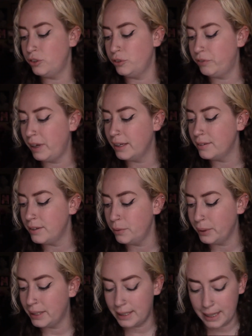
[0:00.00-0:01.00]
too fancy
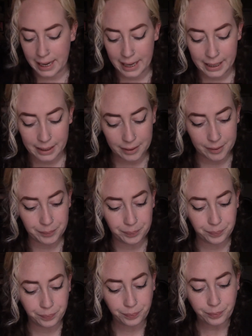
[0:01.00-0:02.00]
with that.
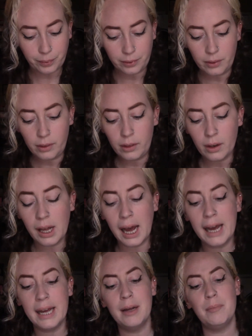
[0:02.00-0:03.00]

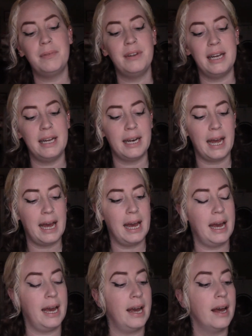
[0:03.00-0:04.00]
I emptied
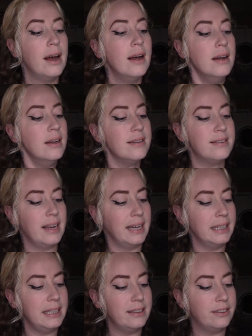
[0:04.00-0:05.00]
a
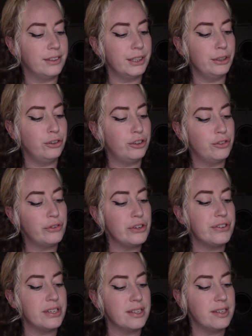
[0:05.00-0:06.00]
saline solution for
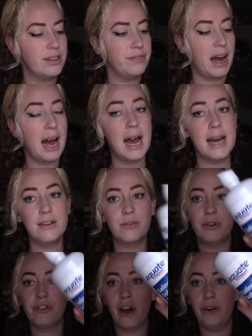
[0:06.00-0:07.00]
sensitive eyes,
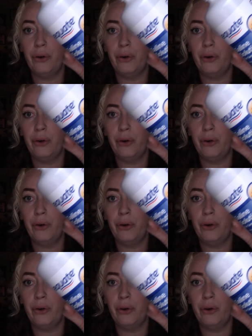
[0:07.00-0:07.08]
which I